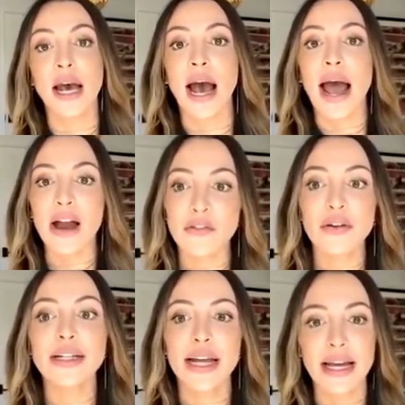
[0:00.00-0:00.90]

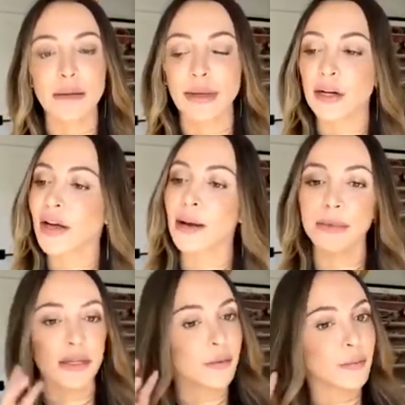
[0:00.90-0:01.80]
Every day, I'm like, okay, I'm
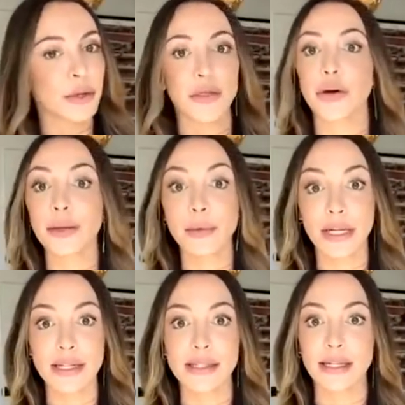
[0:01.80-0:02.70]
gonna put 30
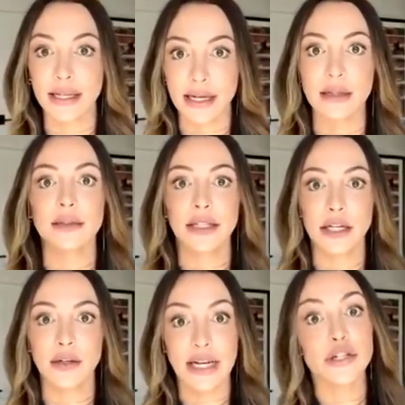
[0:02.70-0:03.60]
minutes and get, you
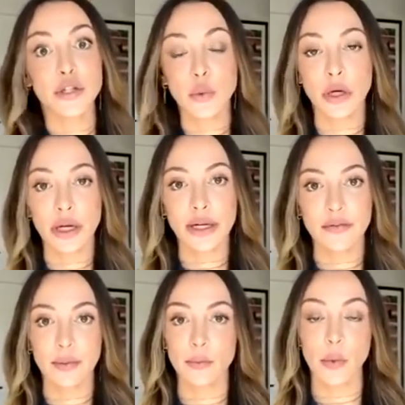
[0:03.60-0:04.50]
know, and I do work on it
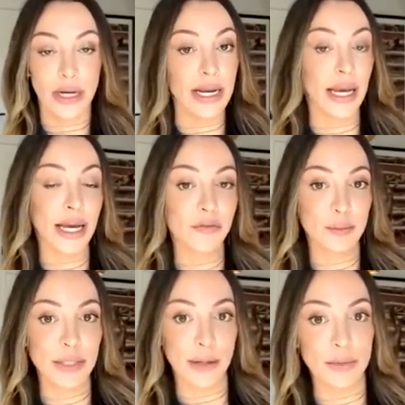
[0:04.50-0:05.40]
from when I can, from
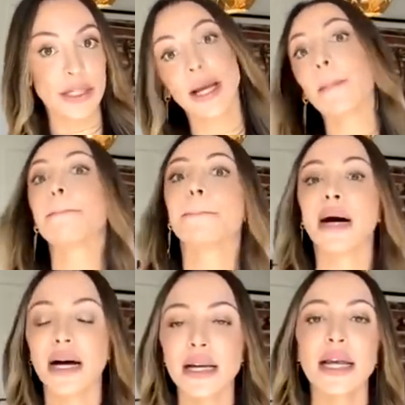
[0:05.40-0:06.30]
time to time.
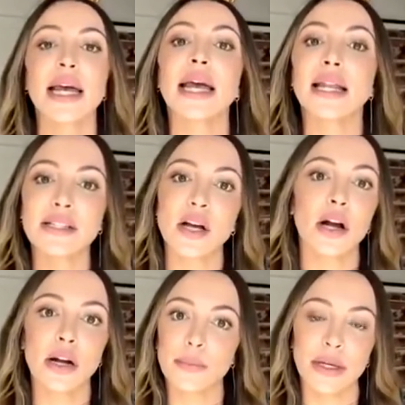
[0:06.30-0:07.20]
But it is
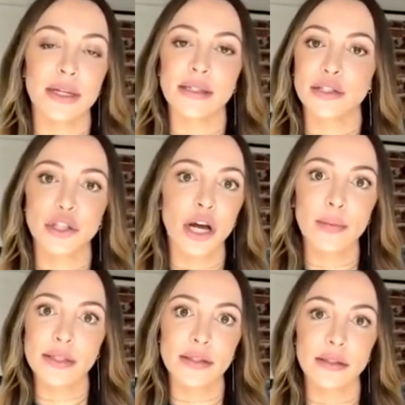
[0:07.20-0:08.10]
hard because this job
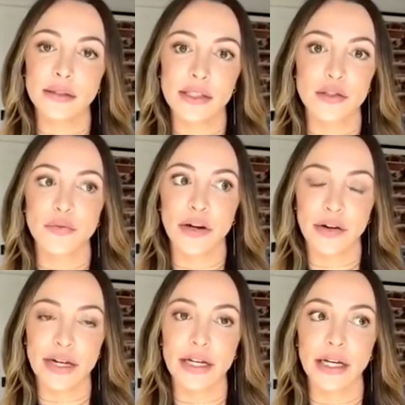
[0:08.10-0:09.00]
is is
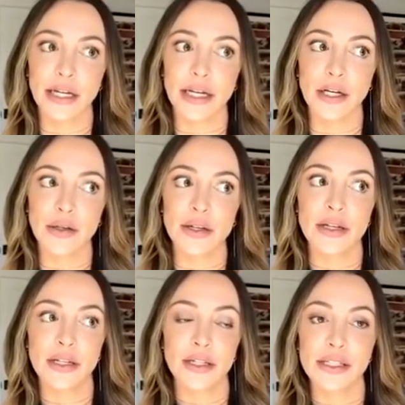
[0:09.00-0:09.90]
very uh,
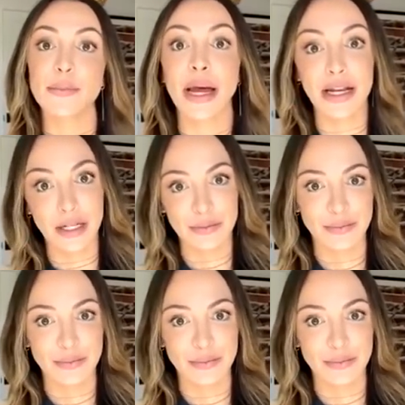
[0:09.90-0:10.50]
demanding.